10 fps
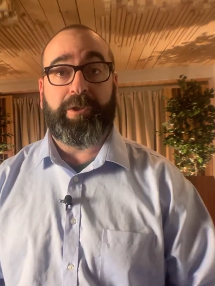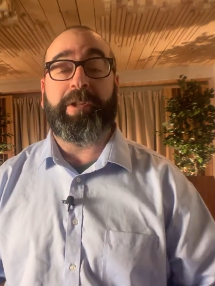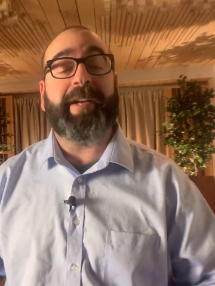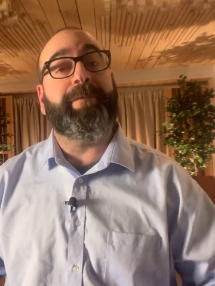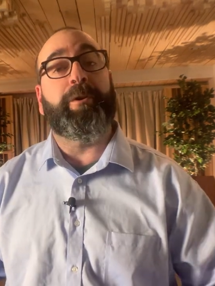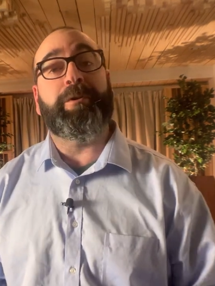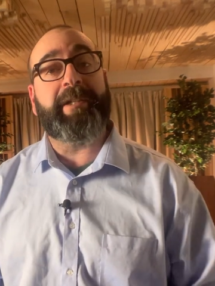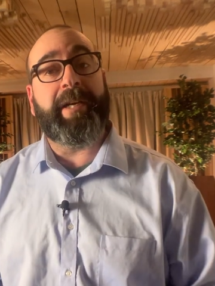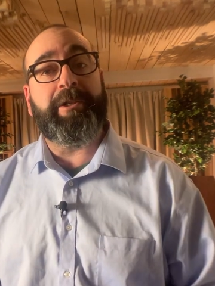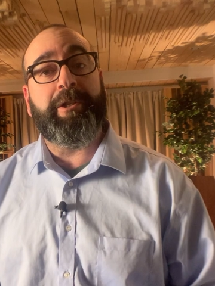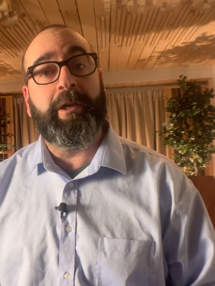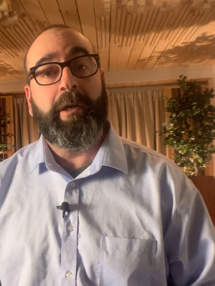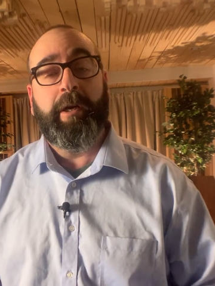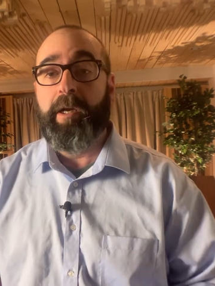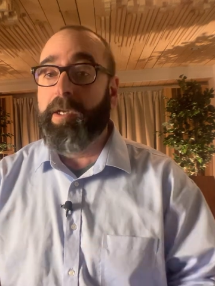So that phono stage,
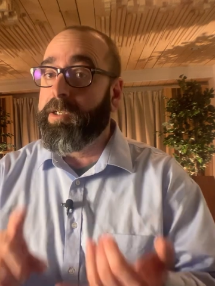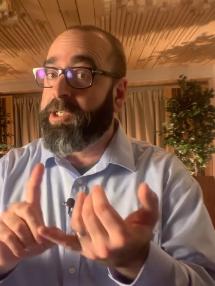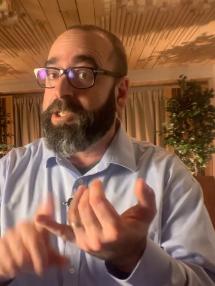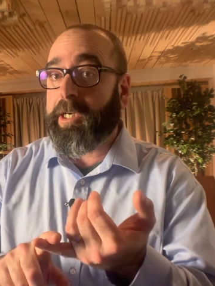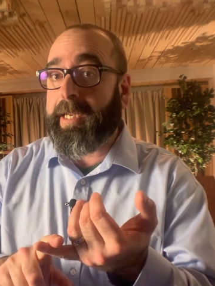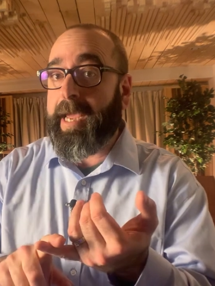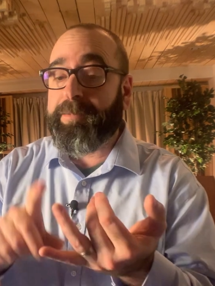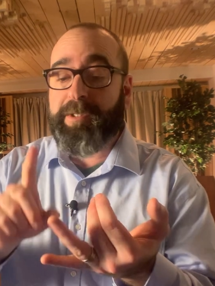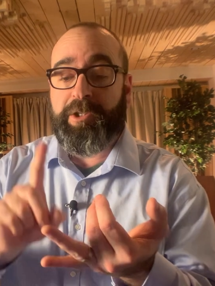change the caps,